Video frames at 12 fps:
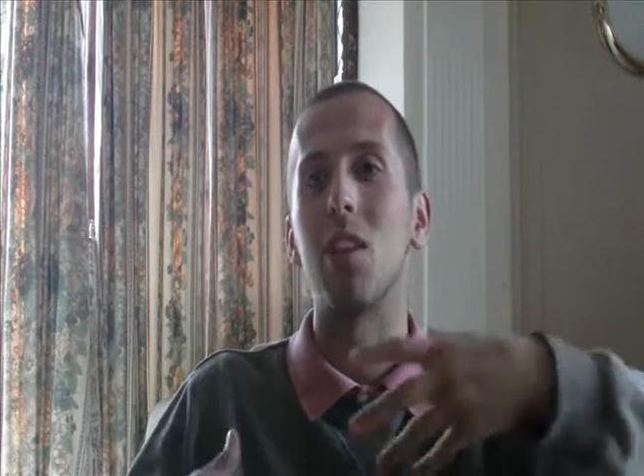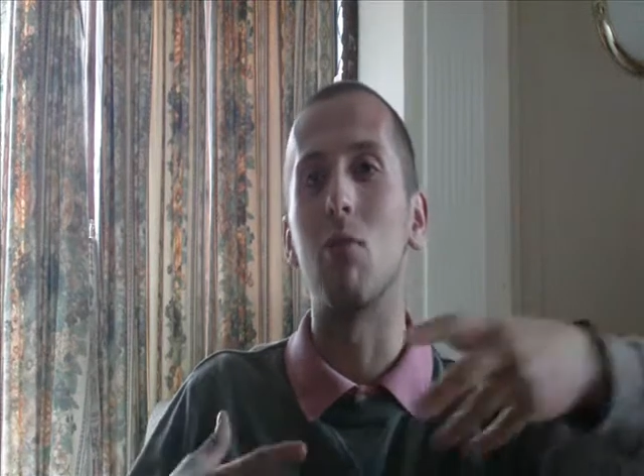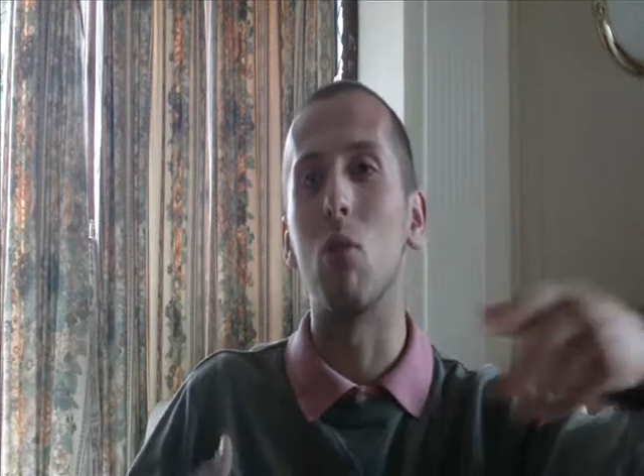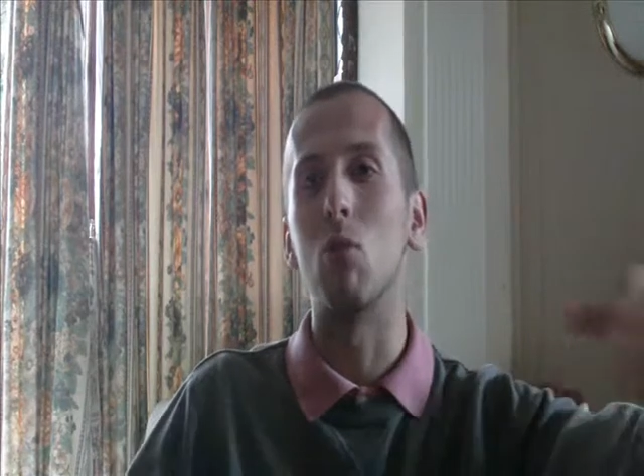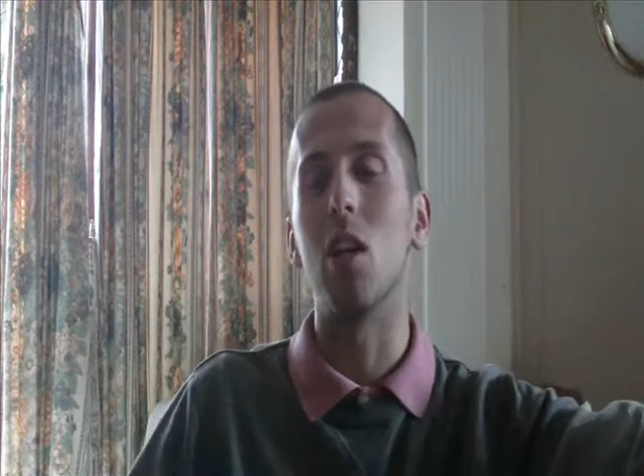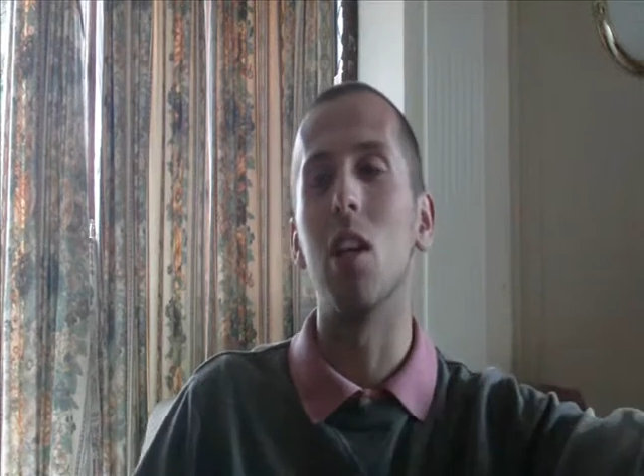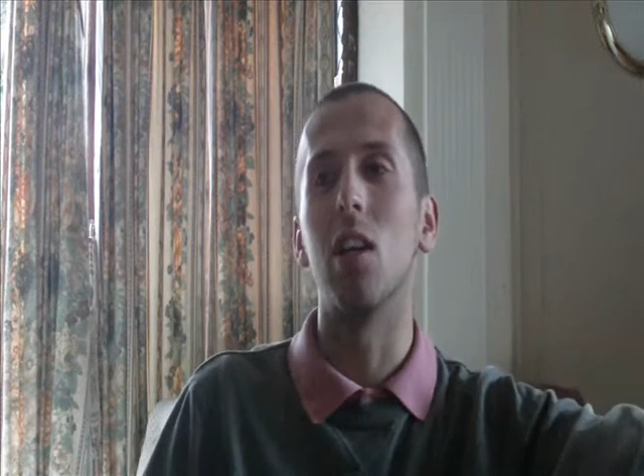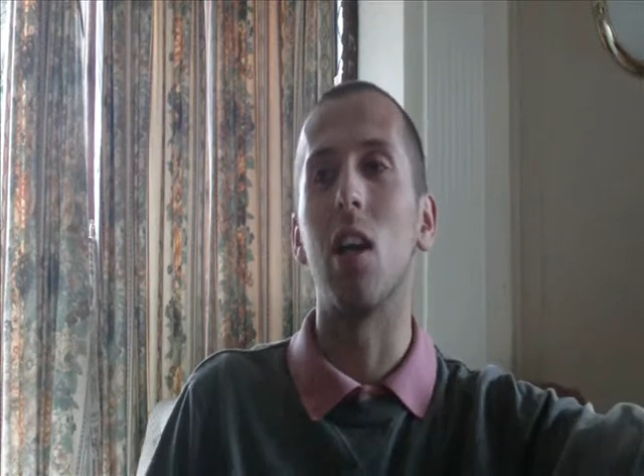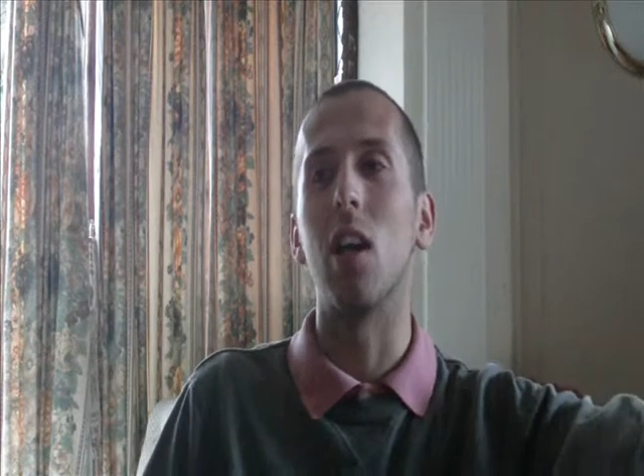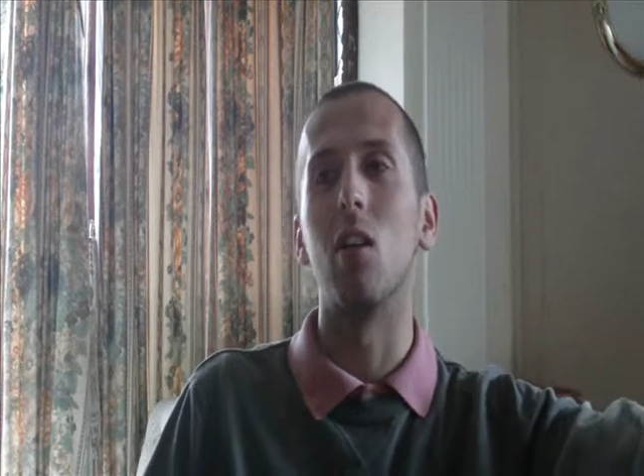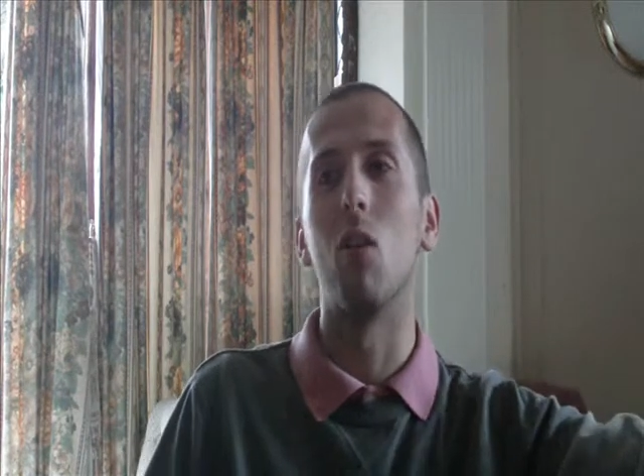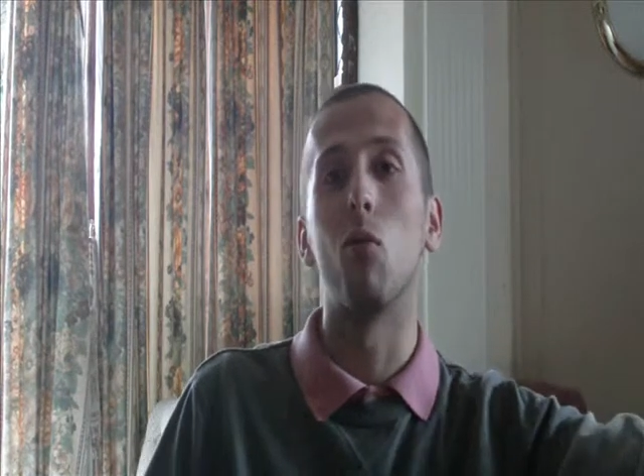you into that routine
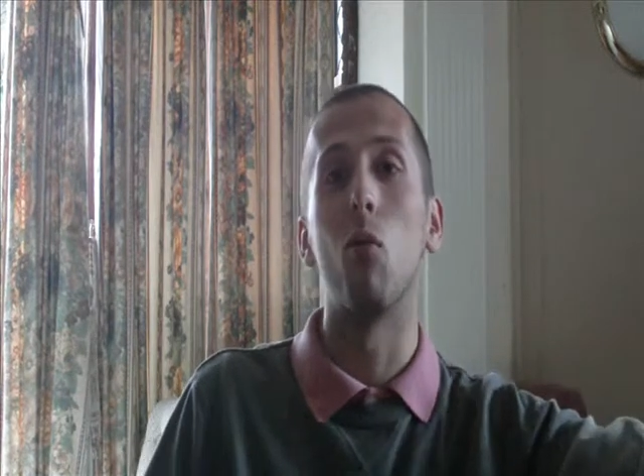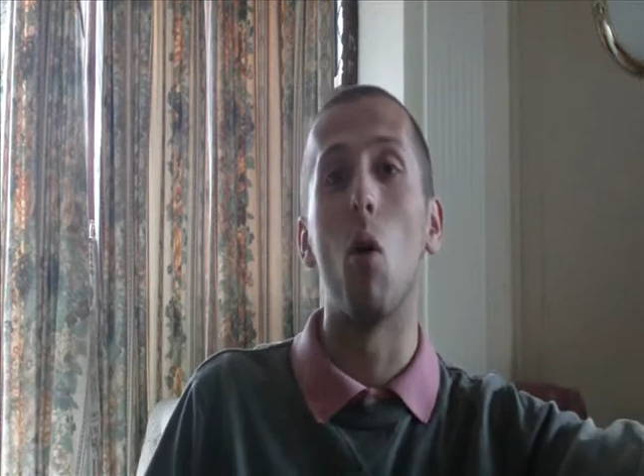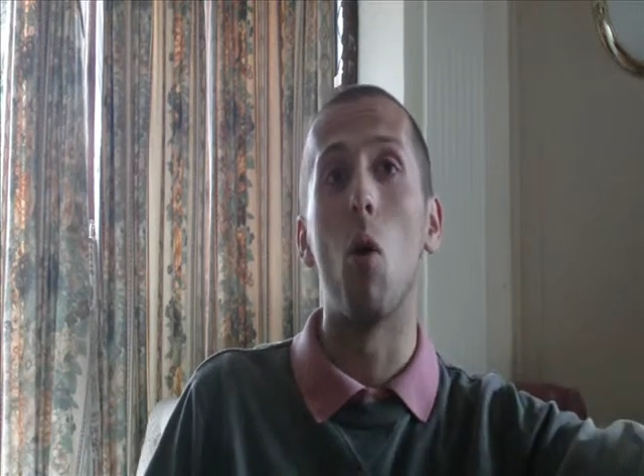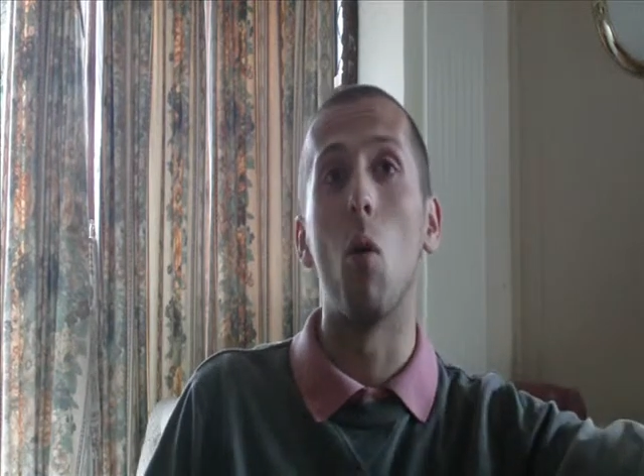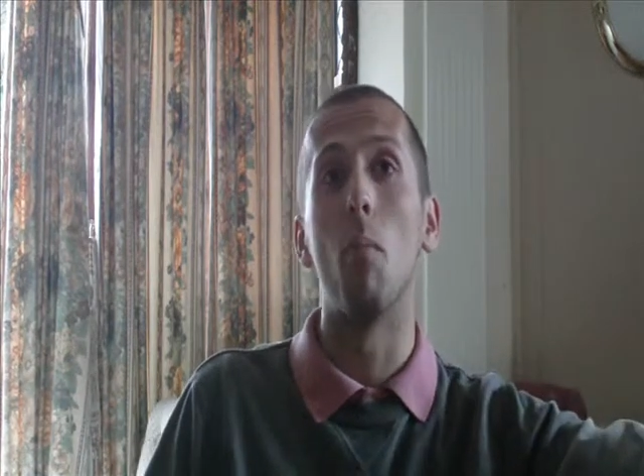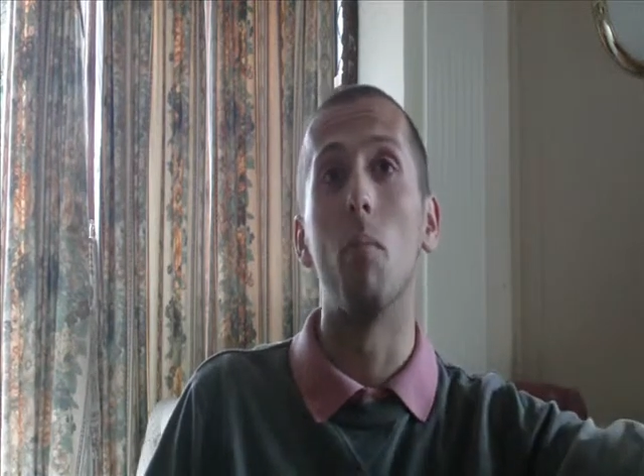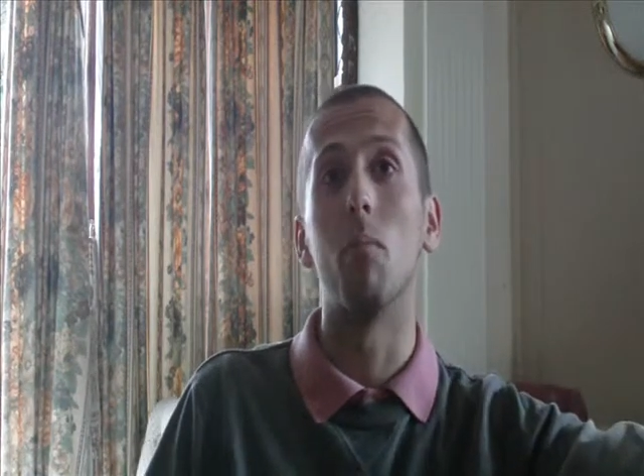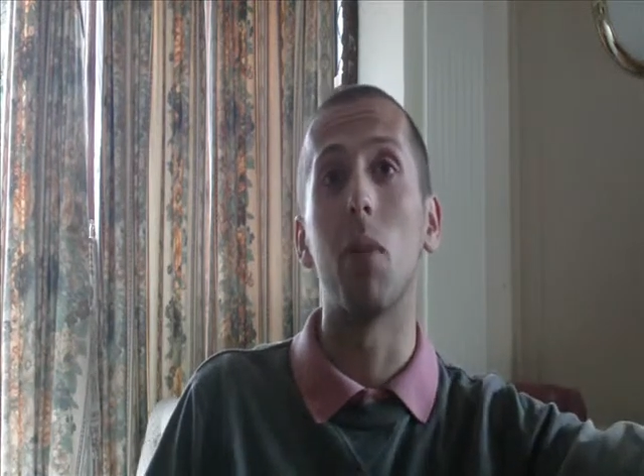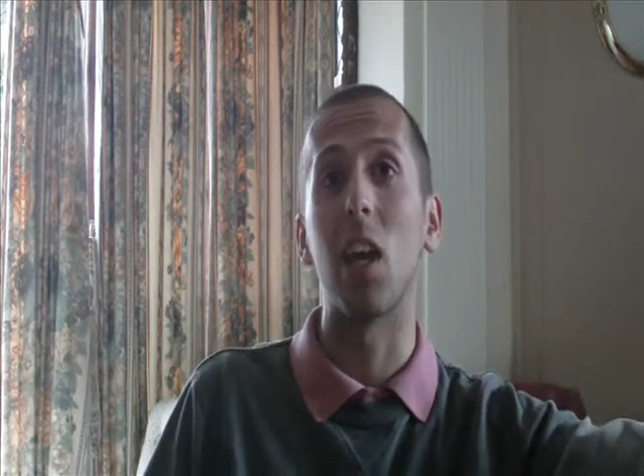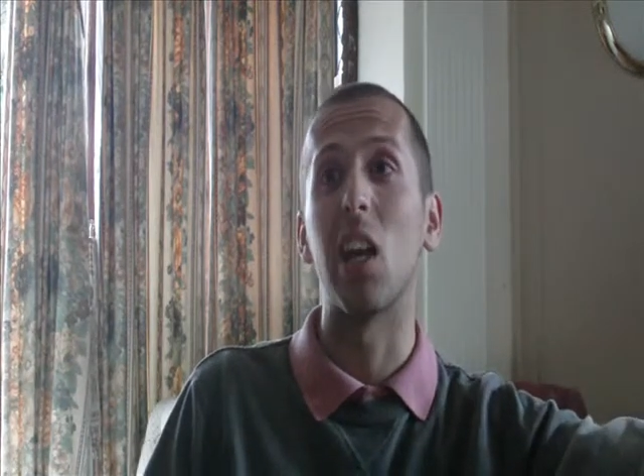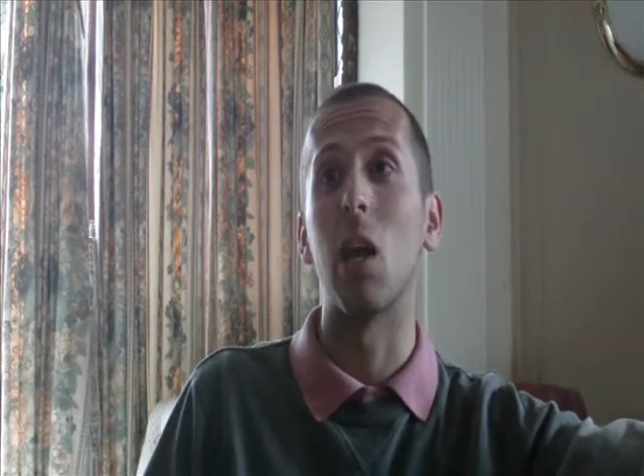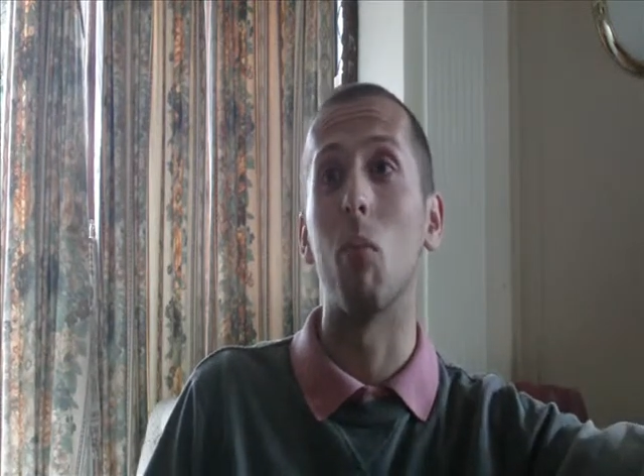again.
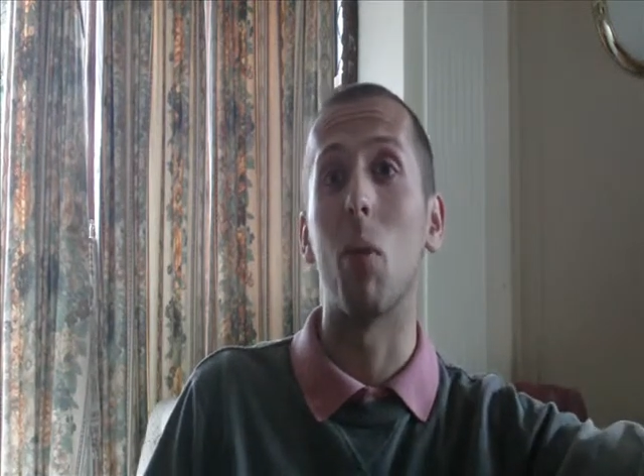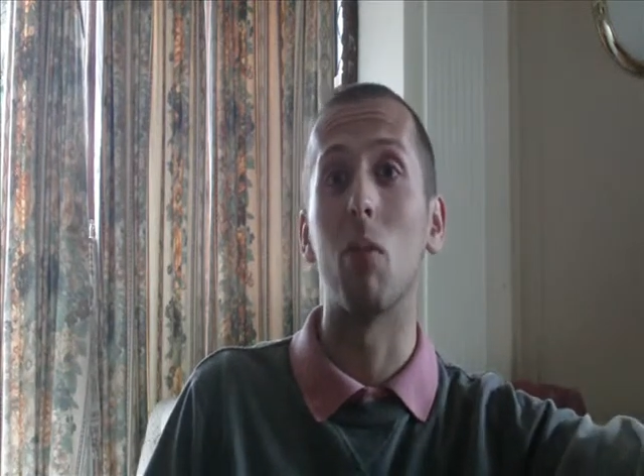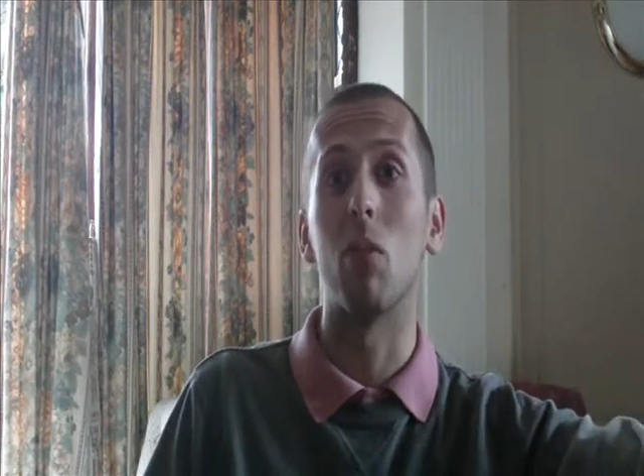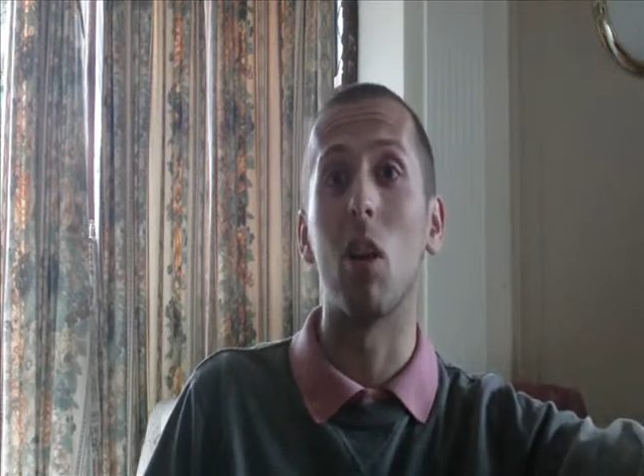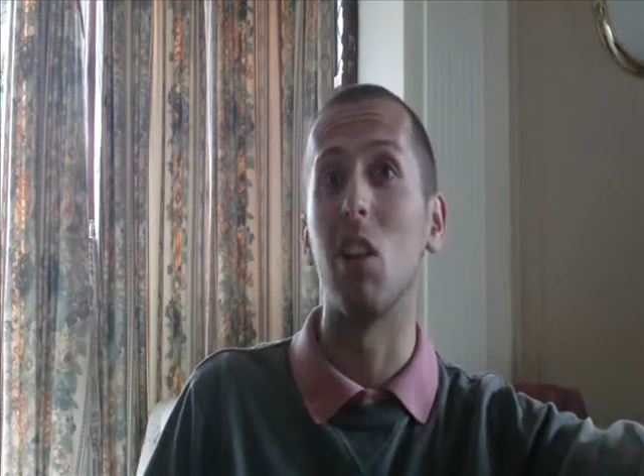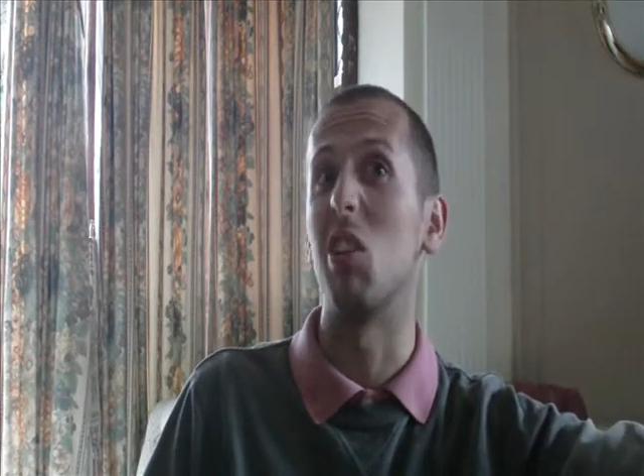Getting up